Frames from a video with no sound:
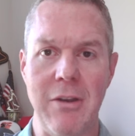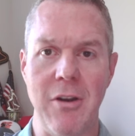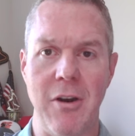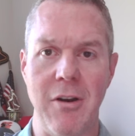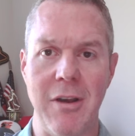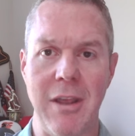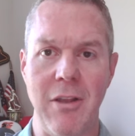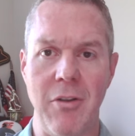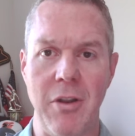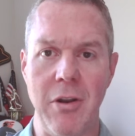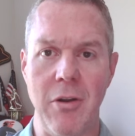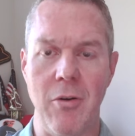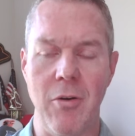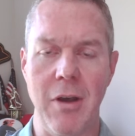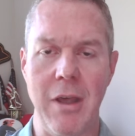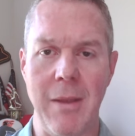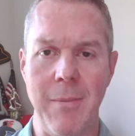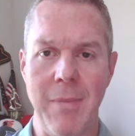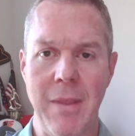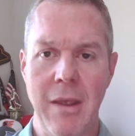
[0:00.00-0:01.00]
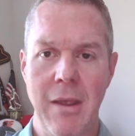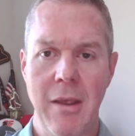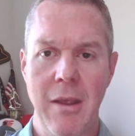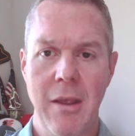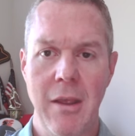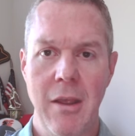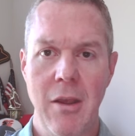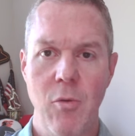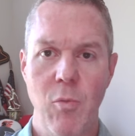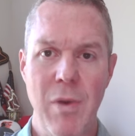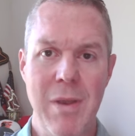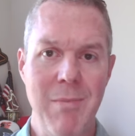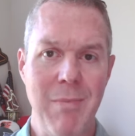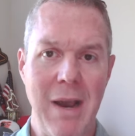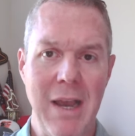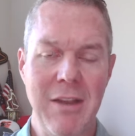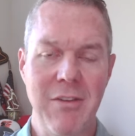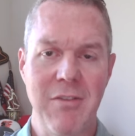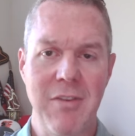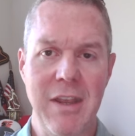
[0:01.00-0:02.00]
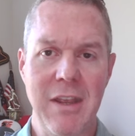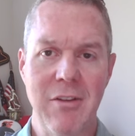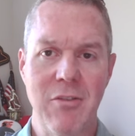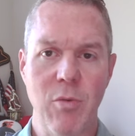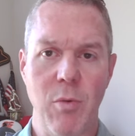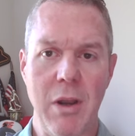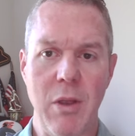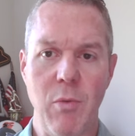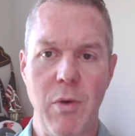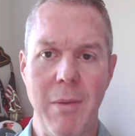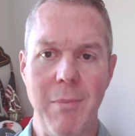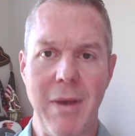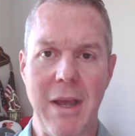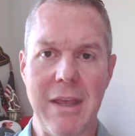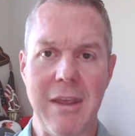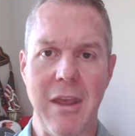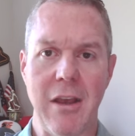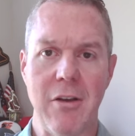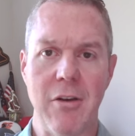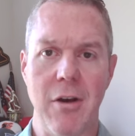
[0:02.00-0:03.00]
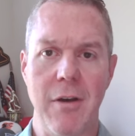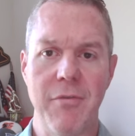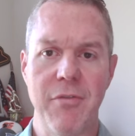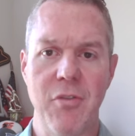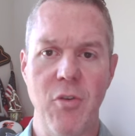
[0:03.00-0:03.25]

dog Illinois, we might see a 21 by kickoff.